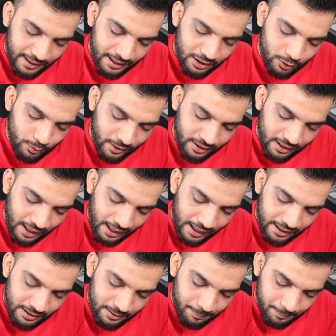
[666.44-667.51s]
and I'll do an
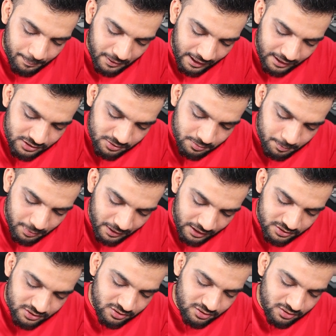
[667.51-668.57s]
I plus
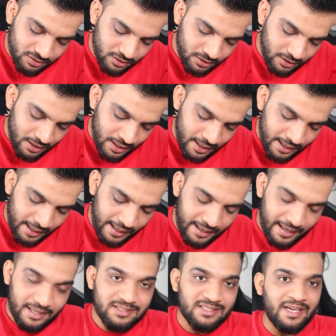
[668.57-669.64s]
plus.
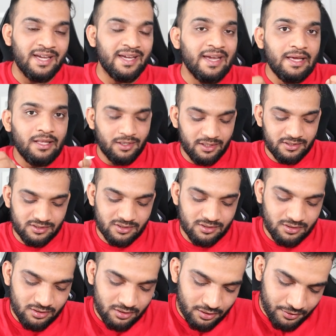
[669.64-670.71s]
And I'll say, hey,
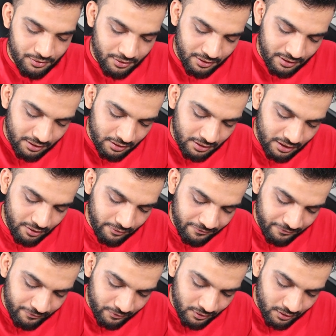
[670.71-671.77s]
listen, if